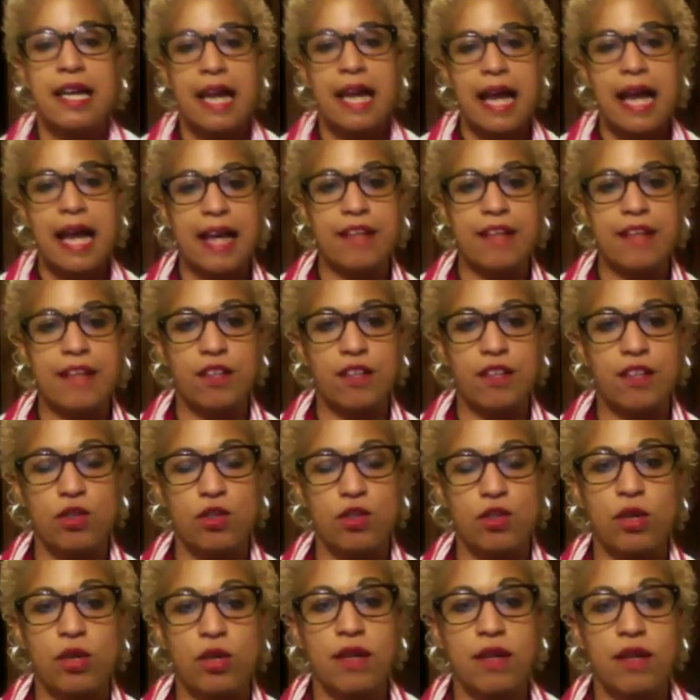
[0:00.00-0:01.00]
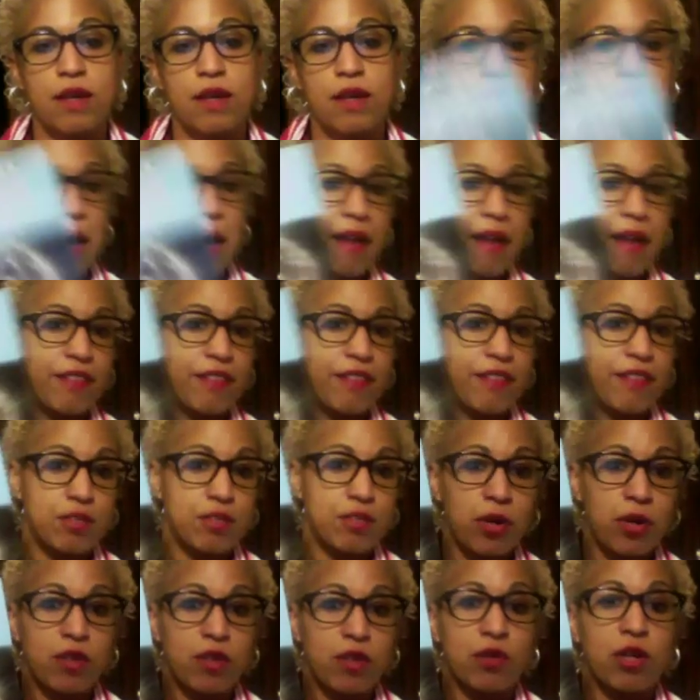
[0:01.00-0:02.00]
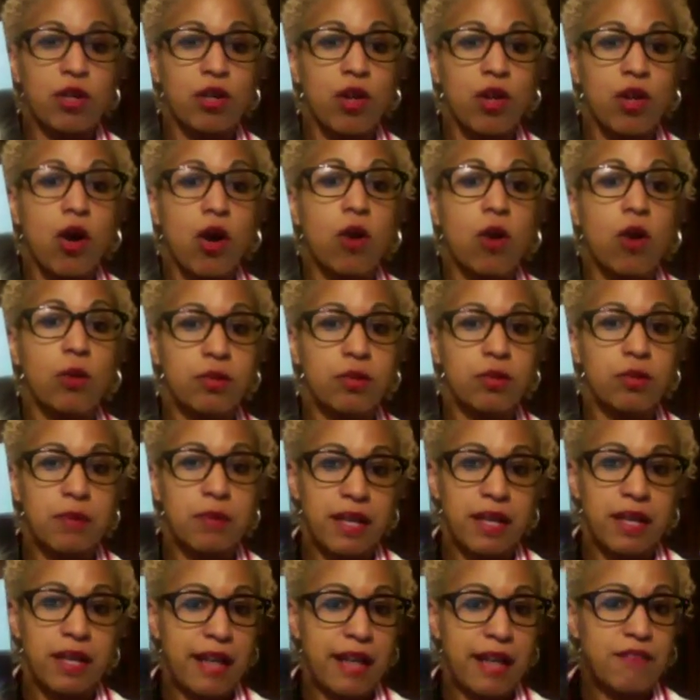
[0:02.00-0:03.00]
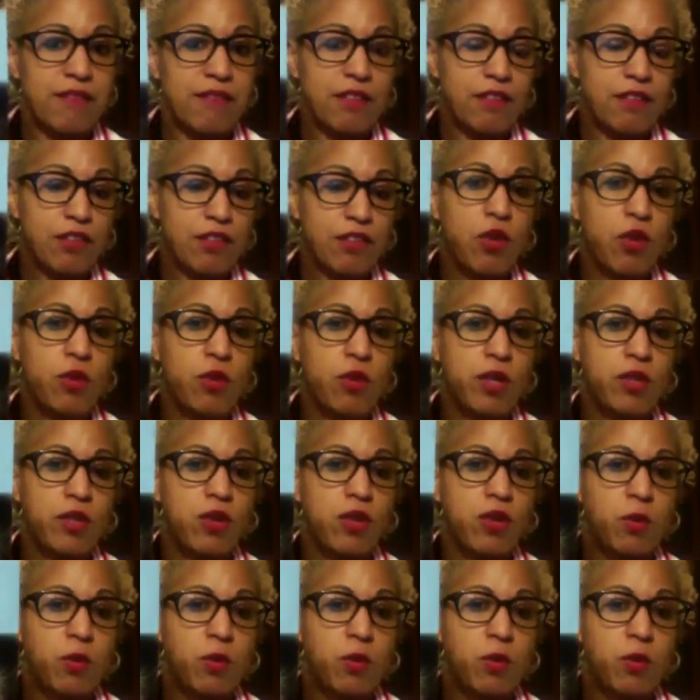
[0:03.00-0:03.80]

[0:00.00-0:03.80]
And you can buy this book and read along with me. And even if you don't read along with